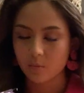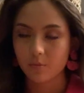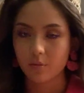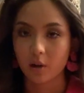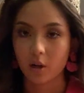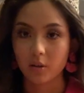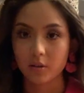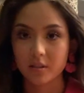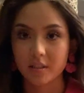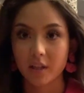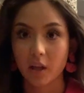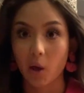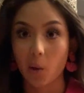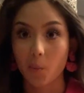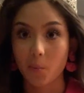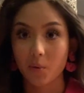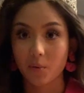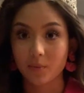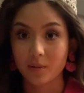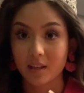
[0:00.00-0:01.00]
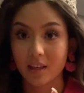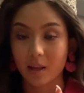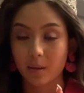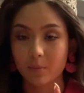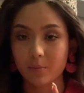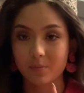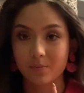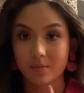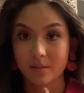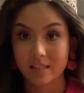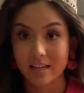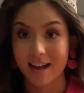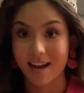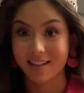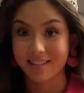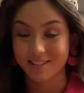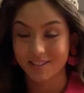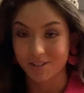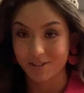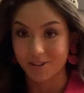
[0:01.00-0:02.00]
Pro tip: keep
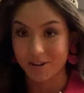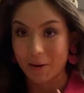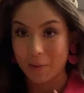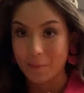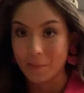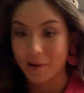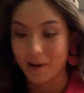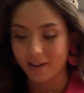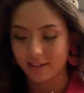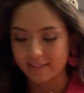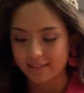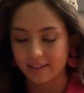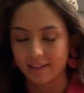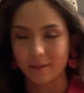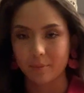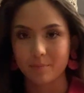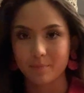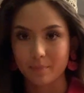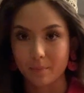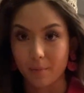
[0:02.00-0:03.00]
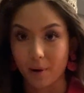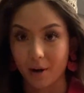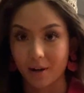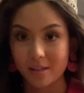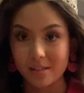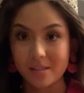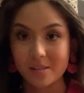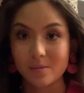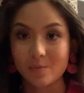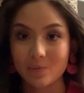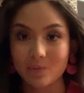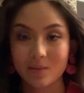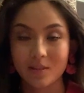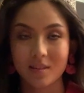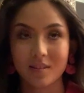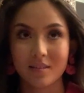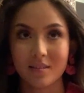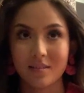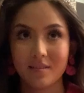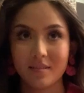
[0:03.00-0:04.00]
snacks in your crown box, like bars
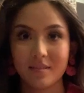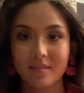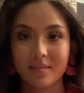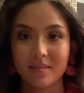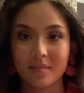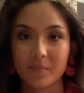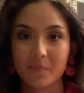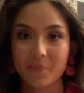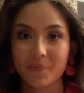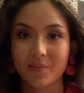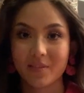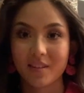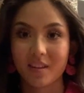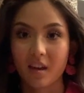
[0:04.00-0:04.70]
and fruit snacks.